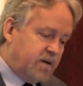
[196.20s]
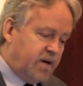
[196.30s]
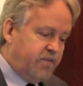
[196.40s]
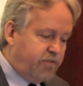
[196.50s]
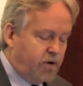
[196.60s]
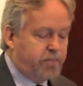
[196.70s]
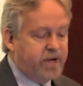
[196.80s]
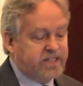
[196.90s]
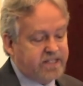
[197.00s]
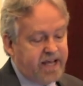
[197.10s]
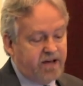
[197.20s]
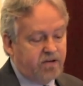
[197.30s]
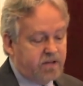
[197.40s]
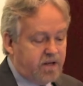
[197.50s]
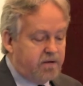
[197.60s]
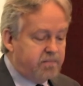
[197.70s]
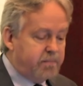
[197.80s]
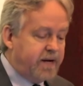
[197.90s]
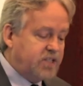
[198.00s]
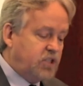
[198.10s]
on a four point scale,
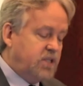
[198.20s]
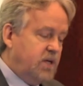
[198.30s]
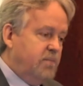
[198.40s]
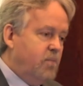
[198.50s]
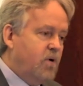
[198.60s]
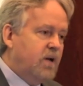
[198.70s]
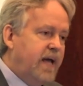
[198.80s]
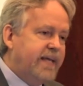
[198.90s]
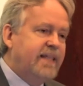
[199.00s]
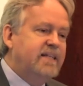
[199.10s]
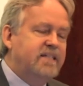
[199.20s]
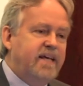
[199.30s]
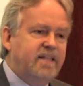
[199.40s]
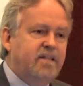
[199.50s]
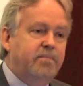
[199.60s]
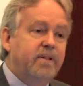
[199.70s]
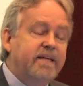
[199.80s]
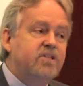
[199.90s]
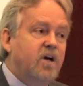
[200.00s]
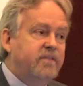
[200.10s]
much more likely to say that the
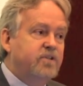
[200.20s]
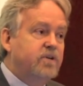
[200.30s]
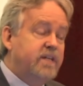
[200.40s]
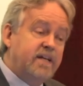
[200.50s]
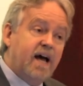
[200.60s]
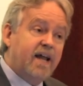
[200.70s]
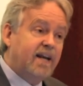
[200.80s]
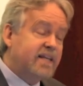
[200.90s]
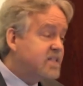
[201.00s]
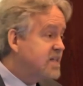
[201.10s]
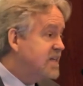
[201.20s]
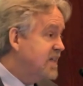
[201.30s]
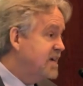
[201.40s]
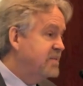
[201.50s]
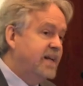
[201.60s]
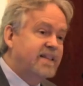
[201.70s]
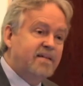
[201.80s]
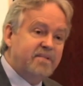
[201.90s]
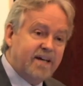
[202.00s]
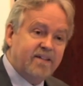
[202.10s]
police officer did not listen to them and let
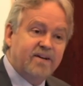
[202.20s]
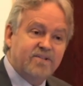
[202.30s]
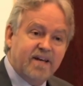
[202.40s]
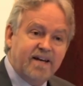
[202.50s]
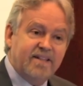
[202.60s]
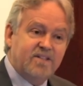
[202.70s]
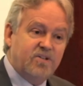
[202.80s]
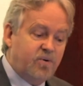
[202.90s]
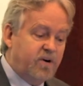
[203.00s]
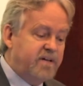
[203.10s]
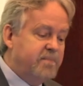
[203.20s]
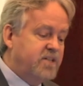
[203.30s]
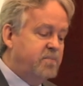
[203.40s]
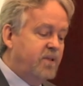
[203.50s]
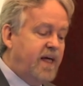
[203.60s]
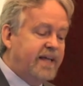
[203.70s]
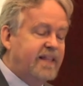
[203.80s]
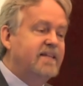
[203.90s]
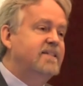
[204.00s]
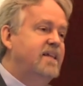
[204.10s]
them tell their side of the story, much more
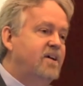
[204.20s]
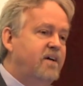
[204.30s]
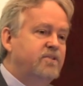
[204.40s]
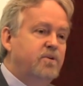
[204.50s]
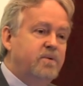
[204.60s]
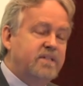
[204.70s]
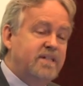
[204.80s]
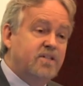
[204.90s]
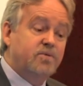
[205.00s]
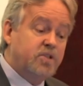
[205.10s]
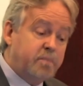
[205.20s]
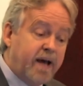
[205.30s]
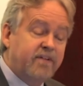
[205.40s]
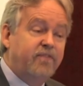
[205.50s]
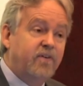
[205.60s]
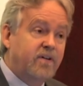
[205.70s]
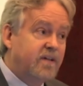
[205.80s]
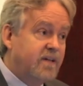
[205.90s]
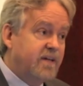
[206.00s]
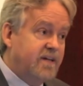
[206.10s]
likely to say the officer was
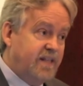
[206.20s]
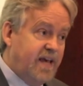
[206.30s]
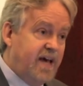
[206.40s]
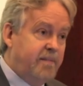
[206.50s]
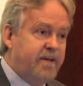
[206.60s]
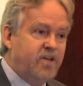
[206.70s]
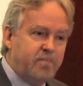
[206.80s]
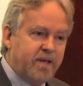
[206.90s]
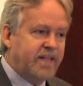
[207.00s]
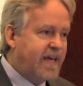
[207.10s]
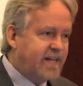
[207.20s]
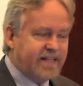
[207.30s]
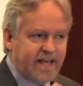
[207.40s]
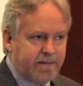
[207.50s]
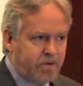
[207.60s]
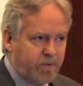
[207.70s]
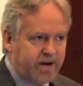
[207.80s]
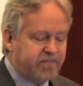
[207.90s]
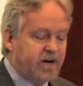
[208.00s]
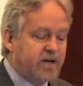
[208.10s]
disrespectful to them and humiliated them and
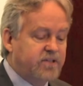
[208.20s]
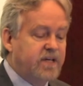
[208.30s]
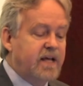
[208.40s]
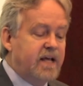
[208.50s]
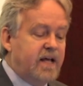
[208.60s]
whatever else